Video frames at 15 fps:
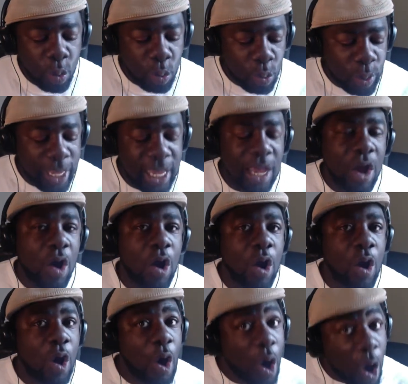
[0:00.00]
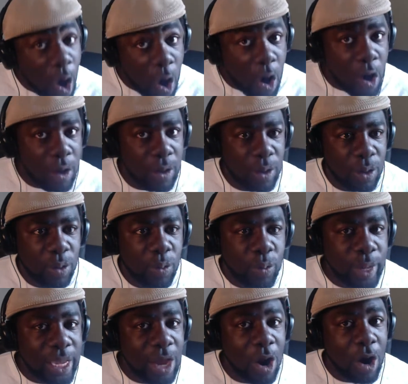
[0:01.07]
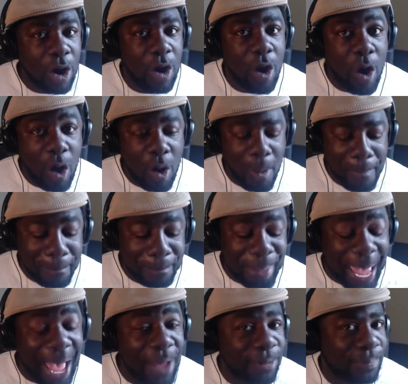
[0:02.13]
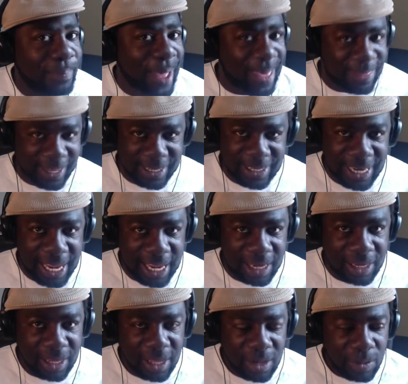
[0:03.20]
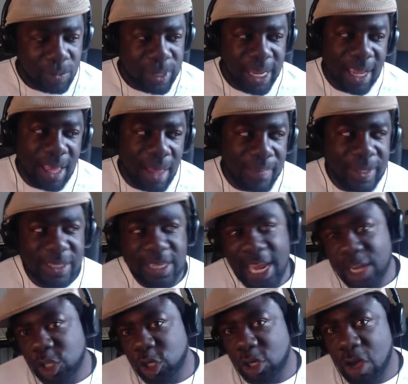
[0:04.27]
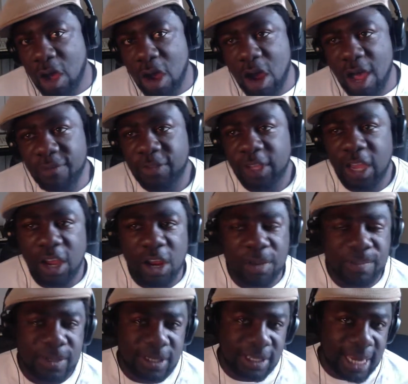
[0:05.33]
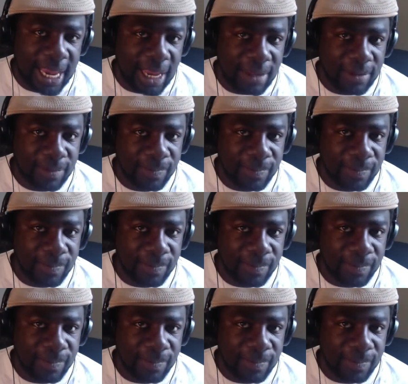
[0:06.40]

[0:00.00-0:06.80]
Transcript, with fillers: We are all, we are all bound by the state. When they come and snatch your car off the curb, state.